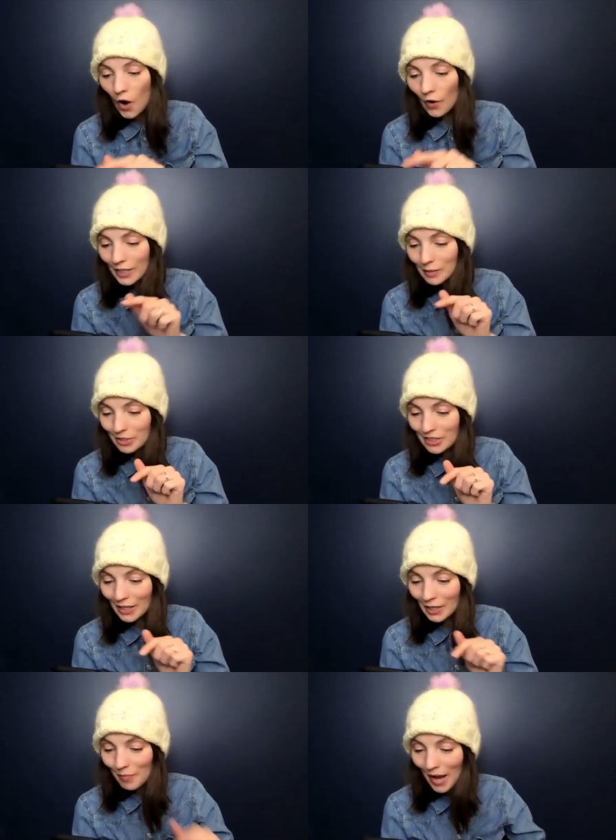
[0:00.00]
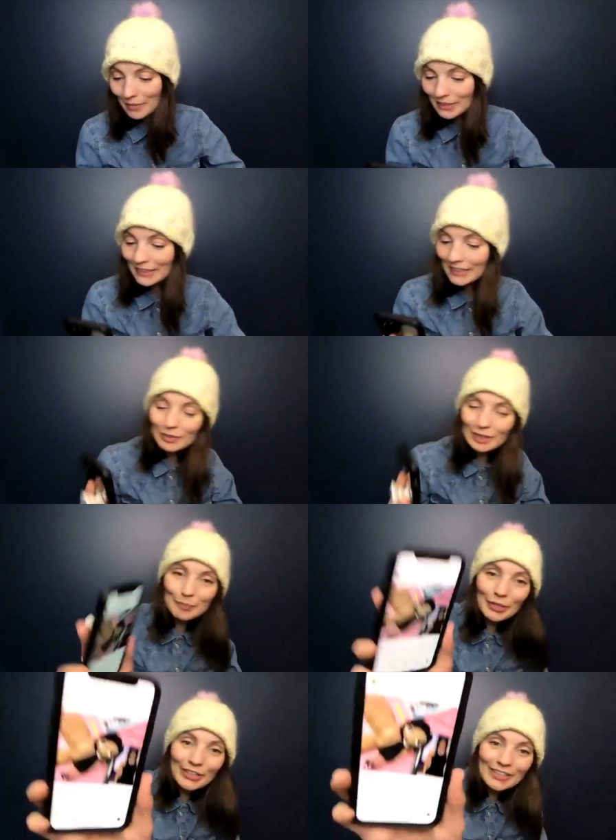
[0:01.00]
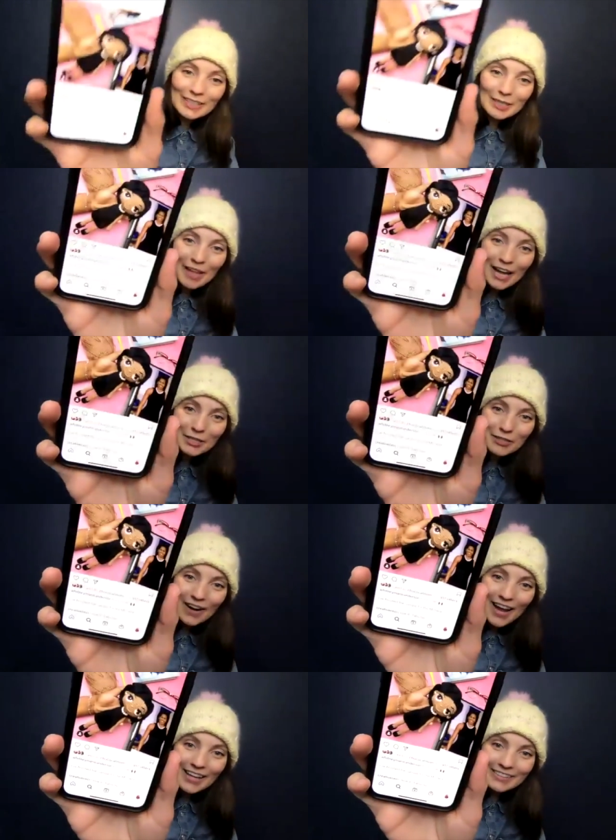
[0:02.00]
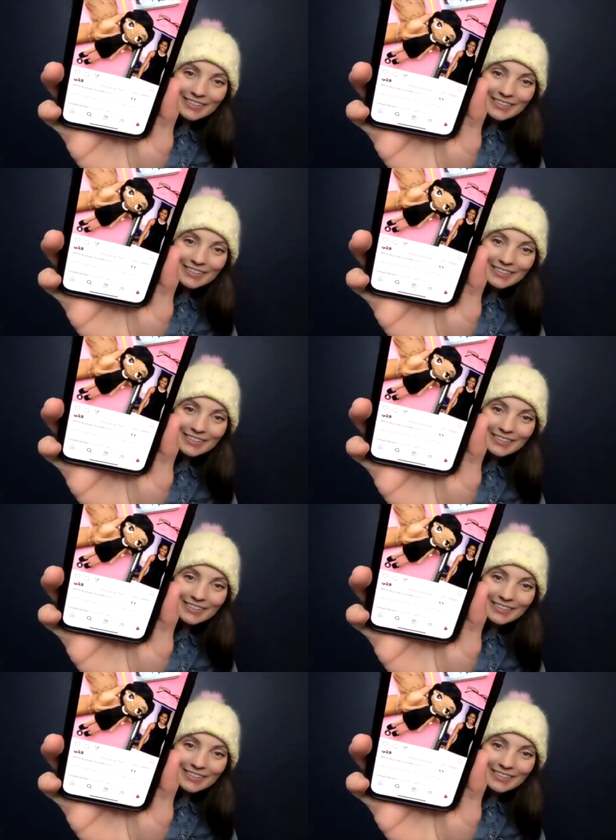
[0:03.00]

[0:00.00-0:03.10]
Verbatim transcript: here's Michelle Obama. Look with the pearls and the black dress.